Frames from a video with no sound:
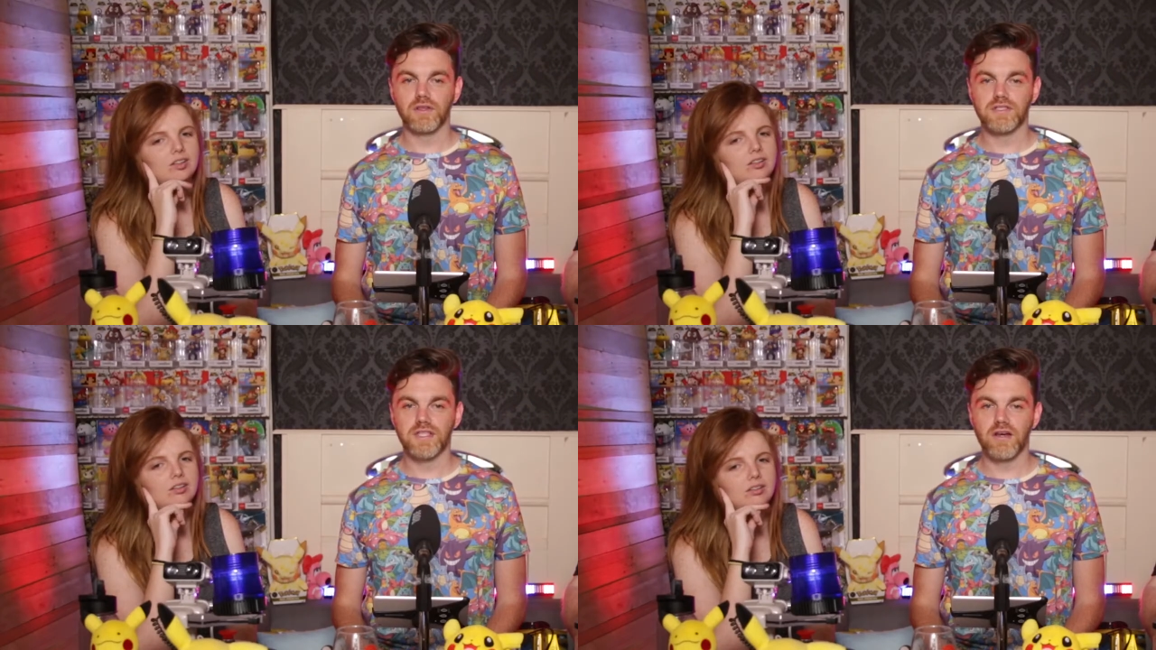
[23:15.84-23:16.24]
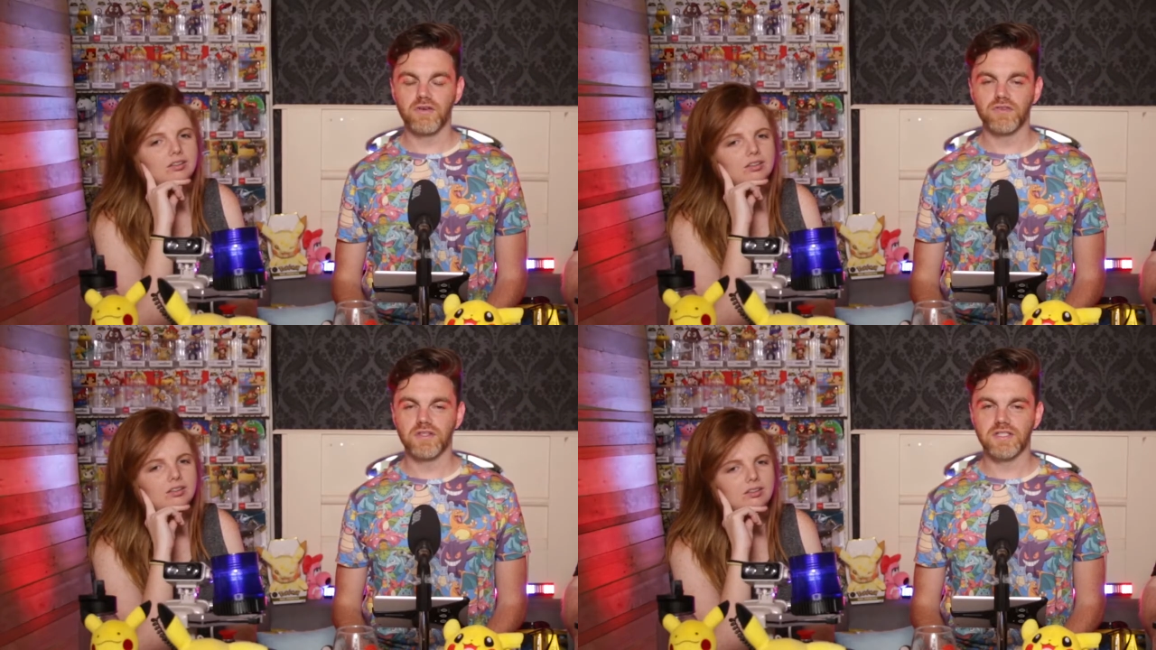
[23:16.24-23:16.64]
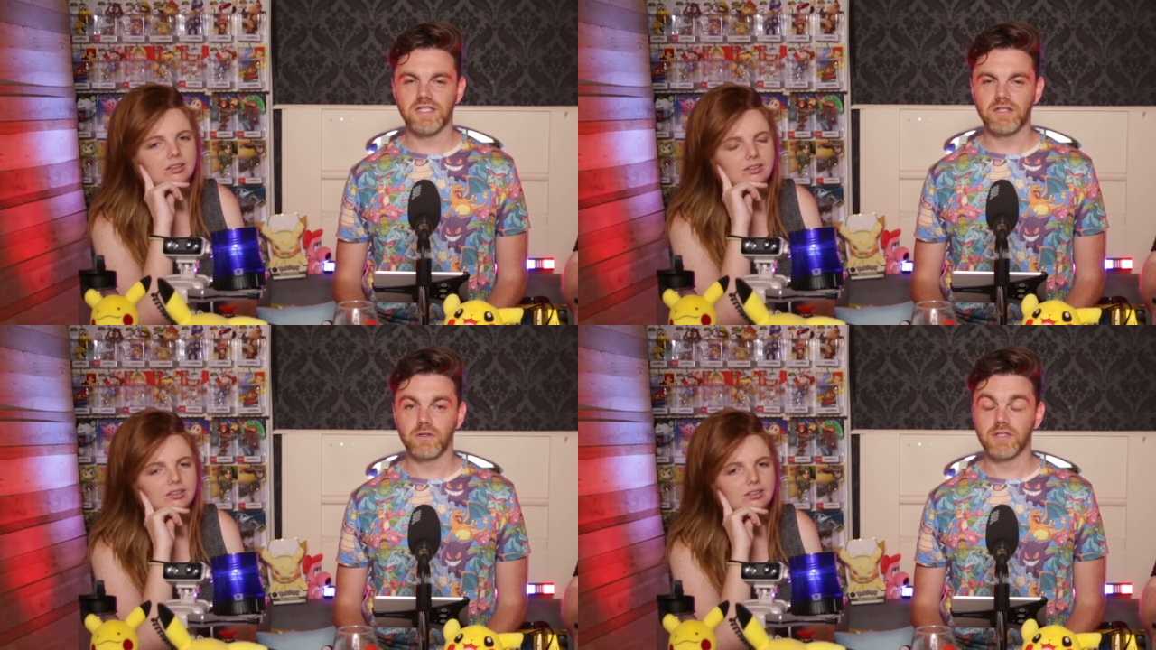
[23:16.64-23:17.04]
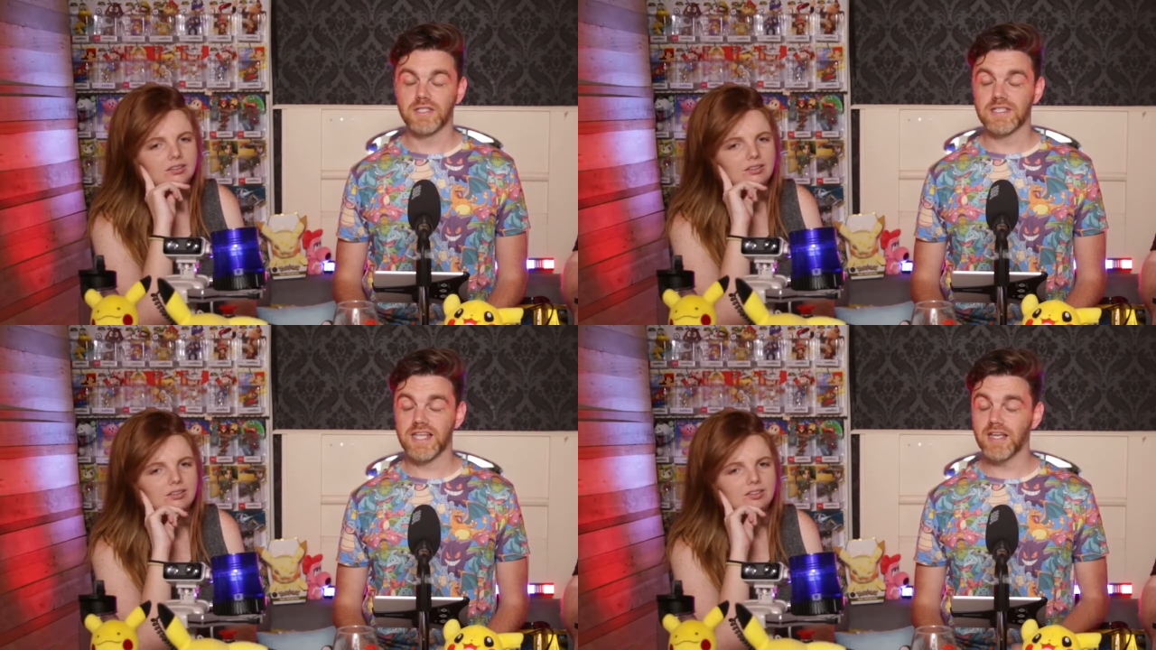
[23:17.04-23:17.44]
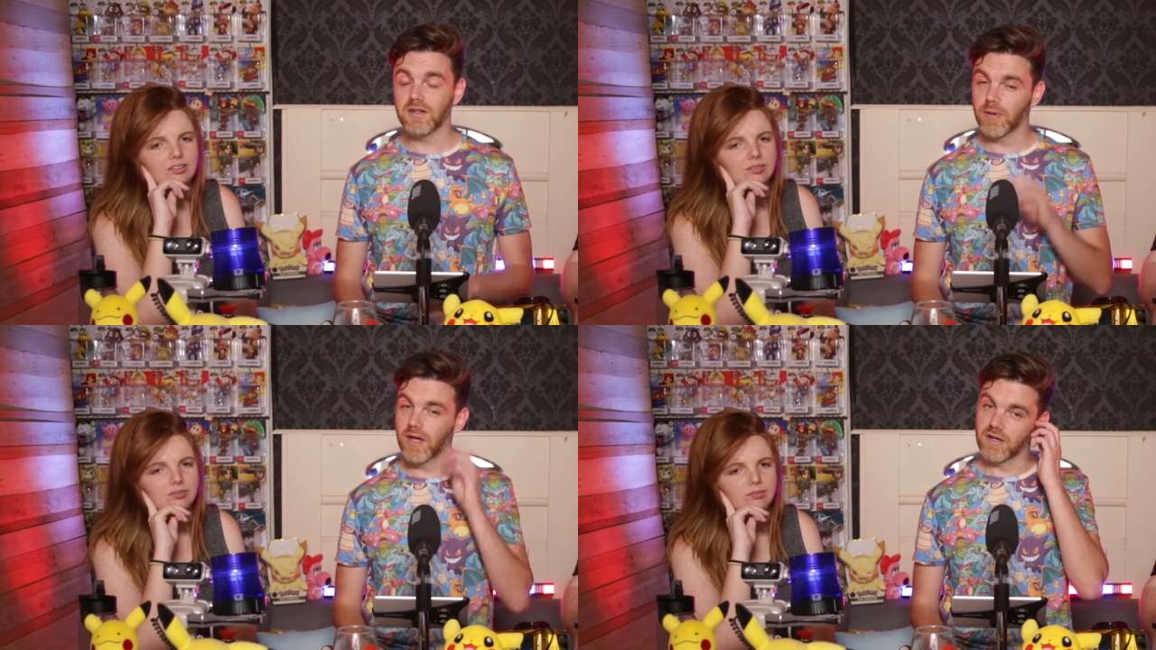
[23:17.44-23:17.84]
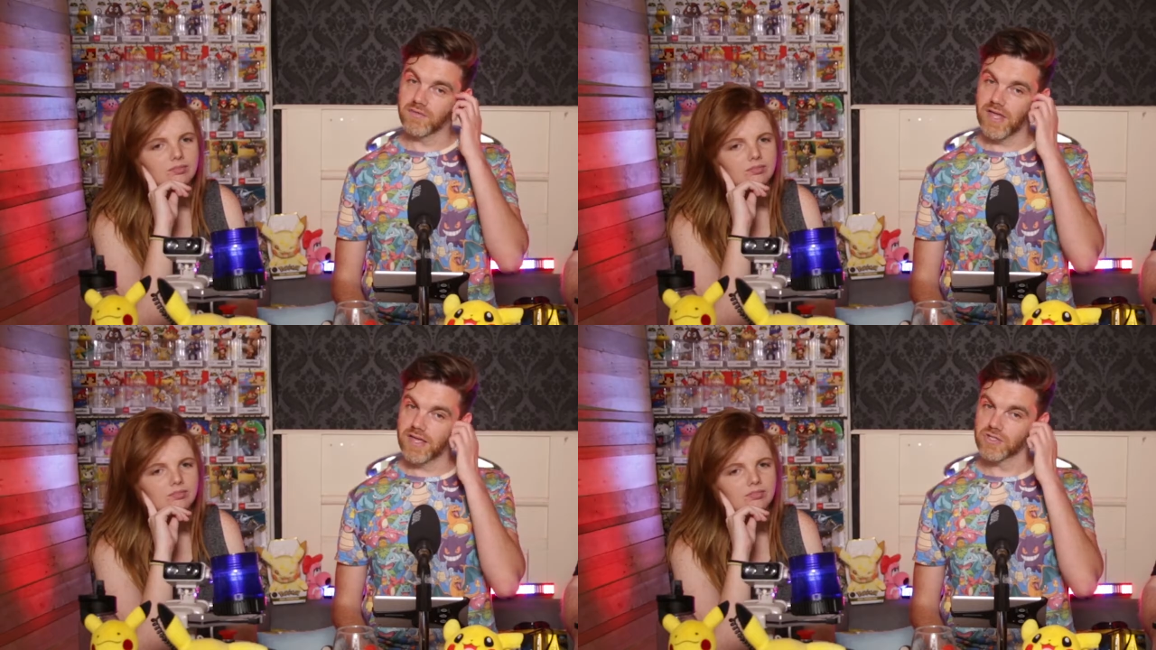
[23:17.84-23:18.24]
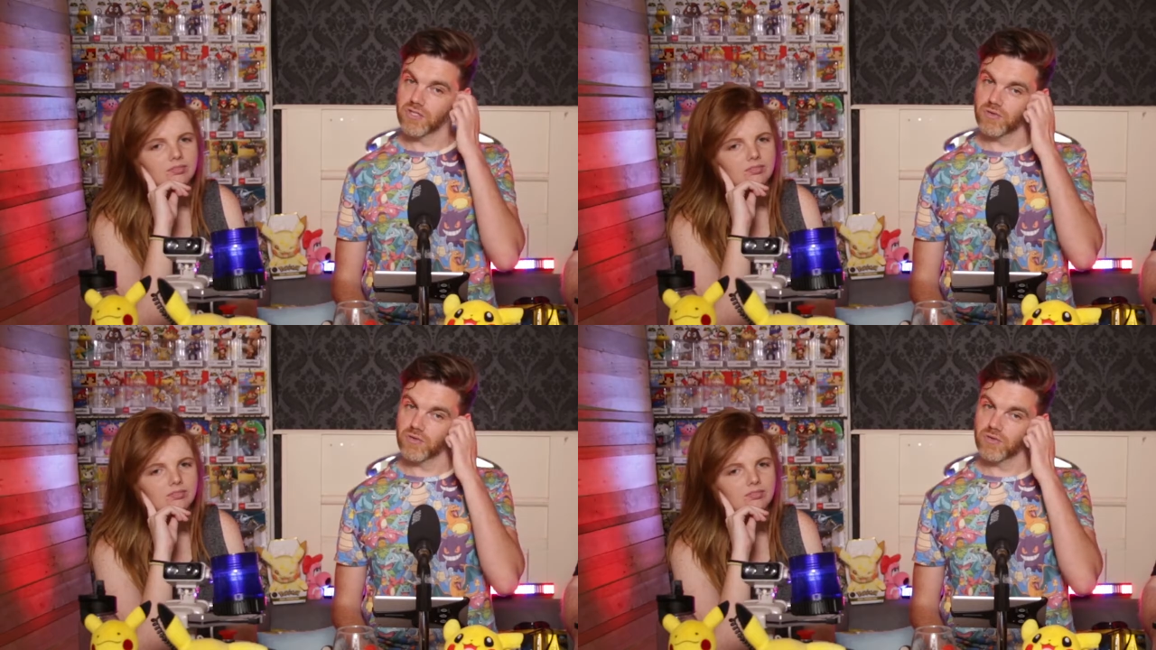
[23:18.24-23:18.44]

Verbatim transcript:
Speaker 1: Sarah for the steel, the second part of that is